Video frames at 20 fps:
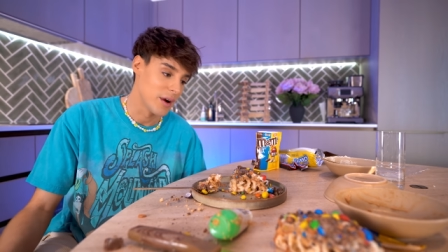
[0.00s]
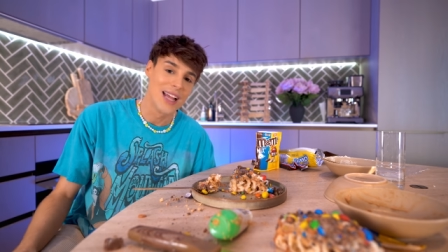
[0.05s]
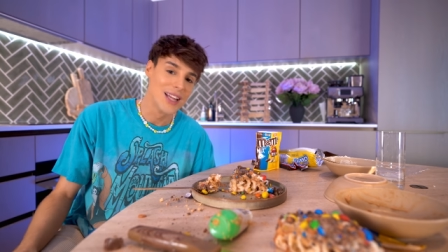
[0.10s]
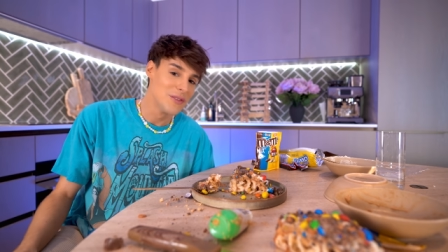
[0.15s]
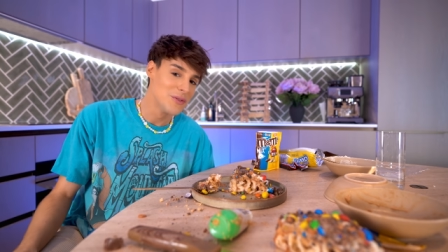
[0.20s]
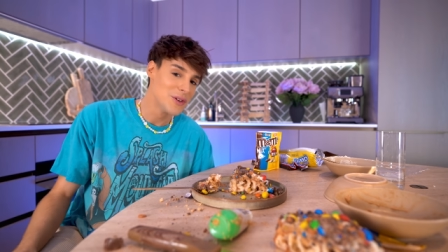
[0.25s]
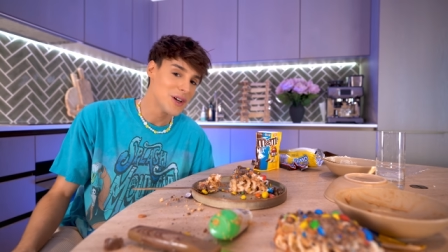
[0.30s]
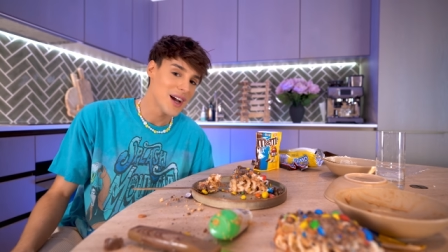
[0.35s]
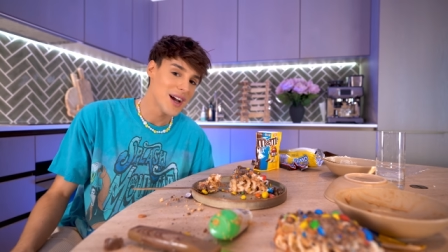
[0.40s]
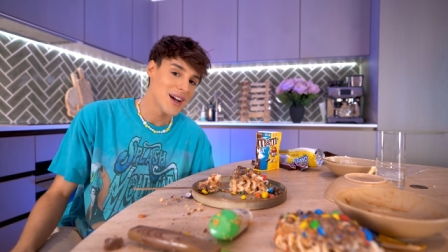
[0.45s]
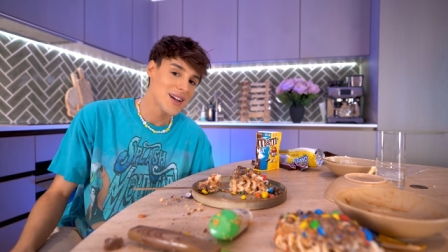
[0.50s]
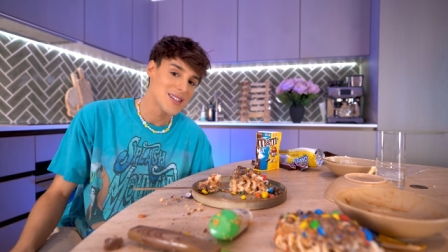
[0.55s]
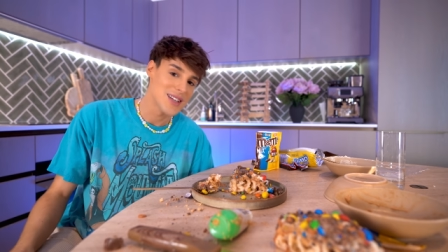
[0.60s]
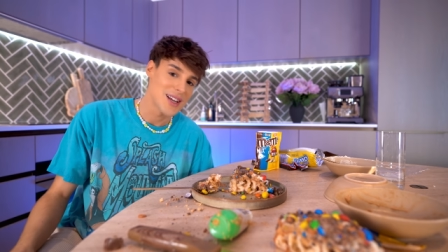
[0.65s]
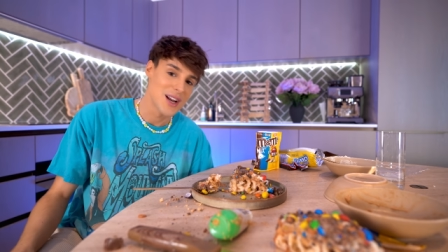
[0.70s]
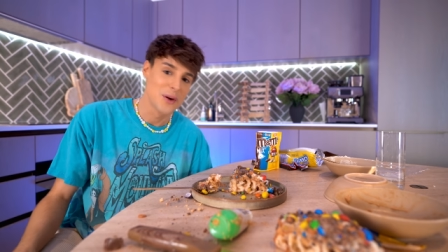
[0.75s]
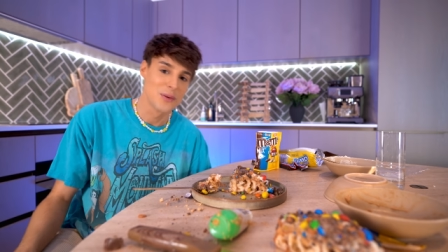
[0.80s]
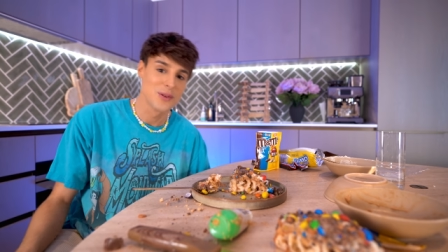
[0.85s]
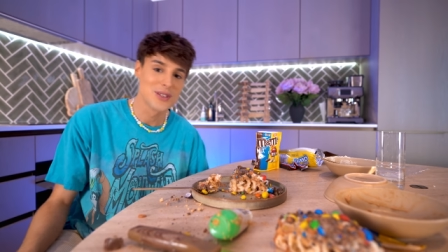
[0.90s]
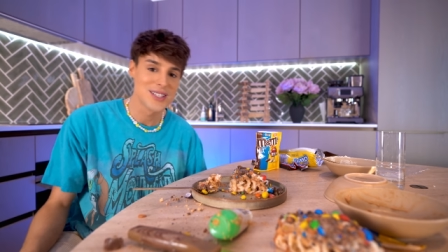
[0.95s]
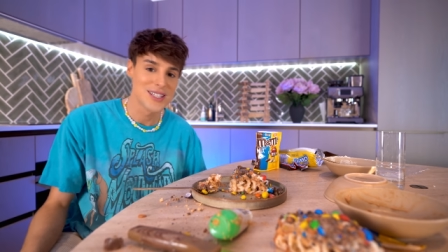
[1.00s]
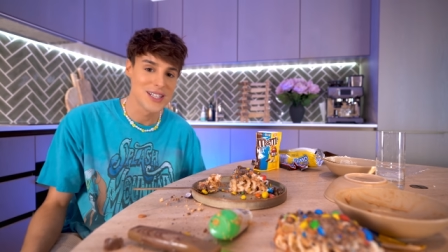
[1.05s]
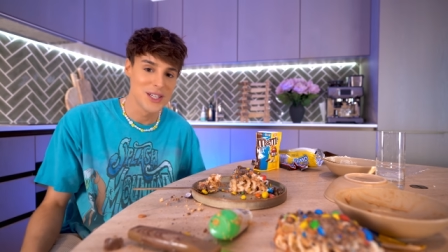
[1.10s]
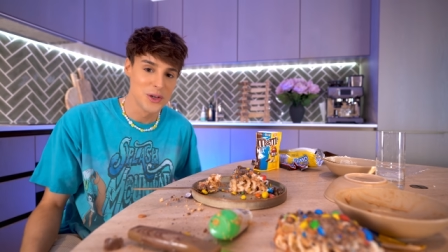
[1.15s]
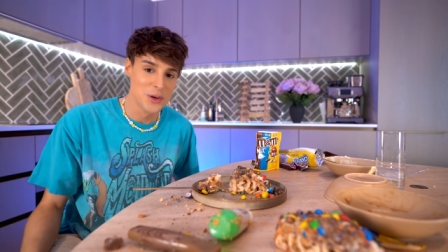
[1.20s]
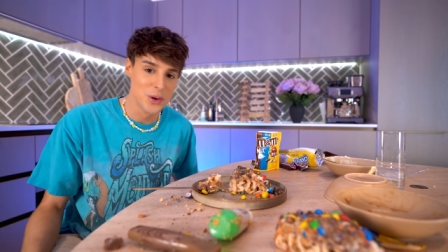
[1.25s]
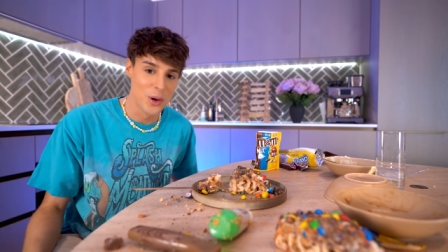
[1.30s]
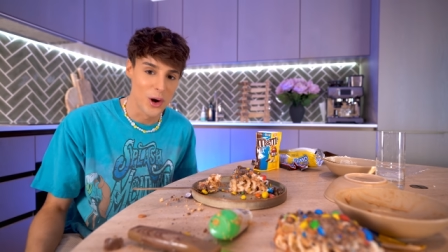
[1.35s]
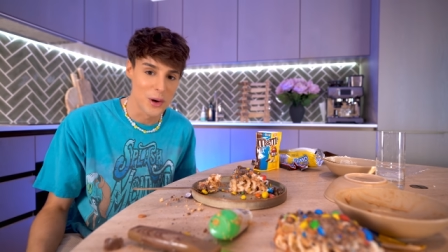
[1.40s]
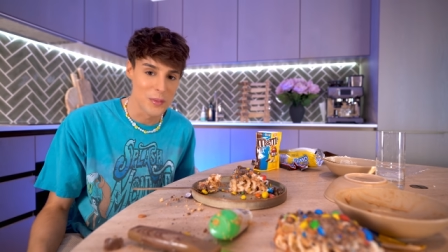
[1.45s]
I love you guys, and I will see
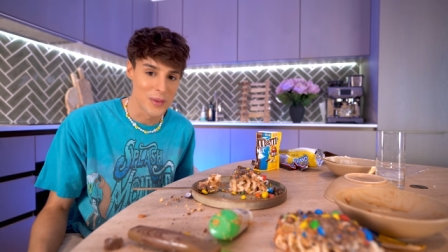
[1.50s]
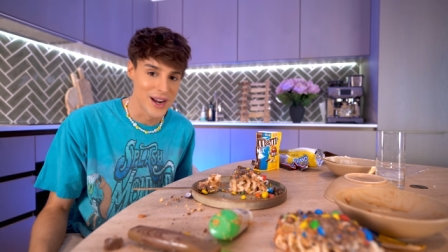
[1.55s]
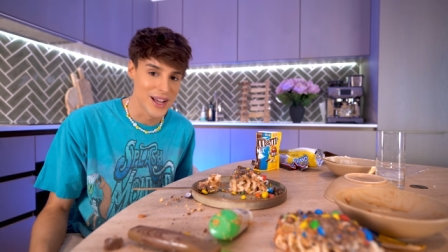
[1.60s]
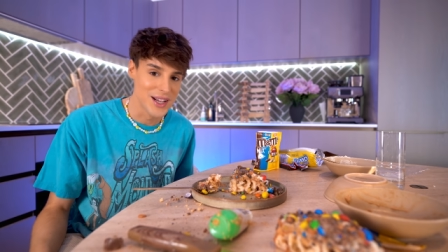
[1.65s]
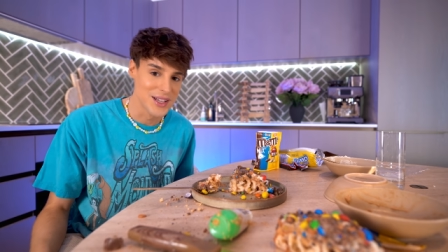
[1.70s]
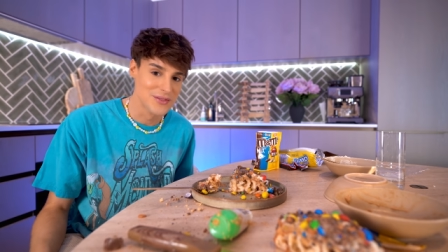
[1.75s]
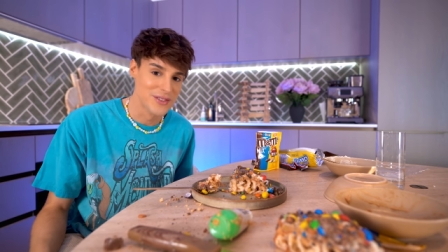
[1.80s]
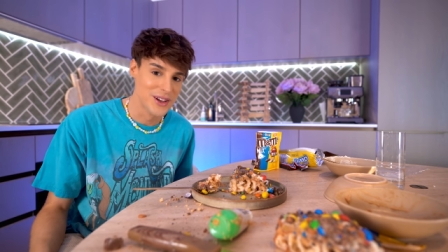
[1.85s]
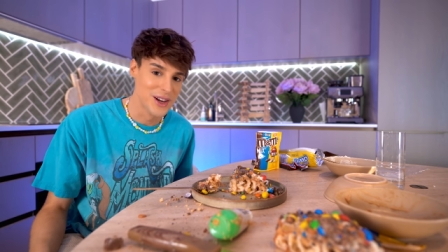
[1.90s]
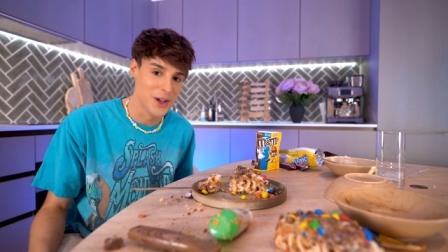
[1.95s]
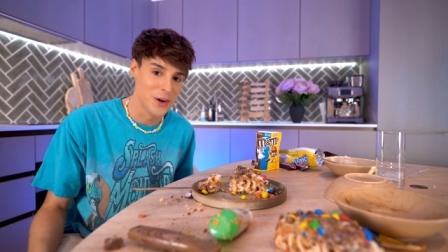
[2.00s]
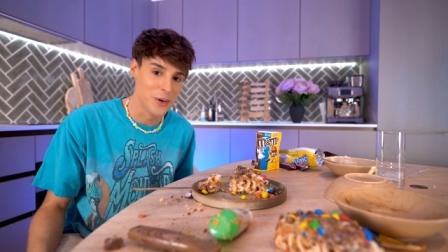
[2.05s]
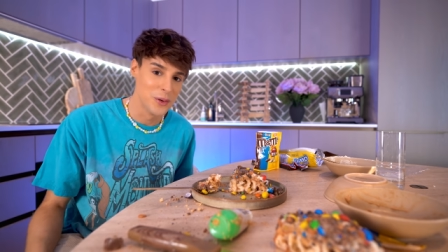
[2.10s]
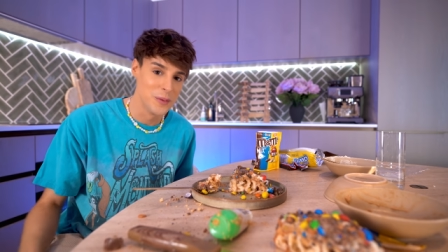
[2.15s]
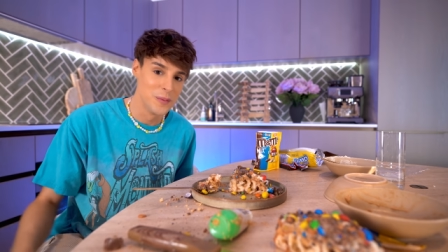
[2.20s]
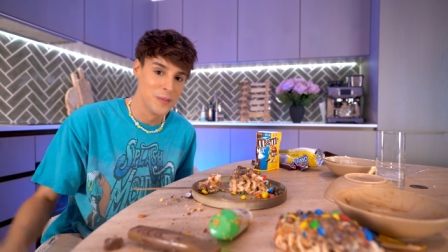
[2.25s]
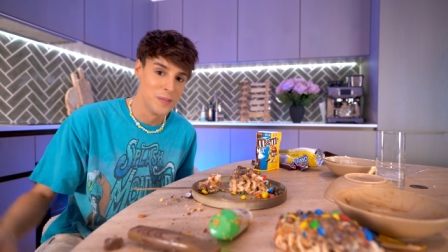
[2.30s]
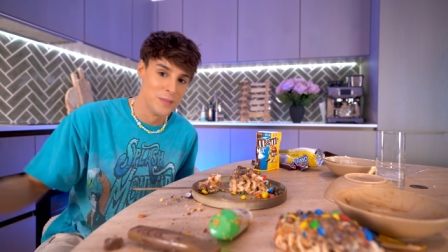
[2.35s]
you on my next video.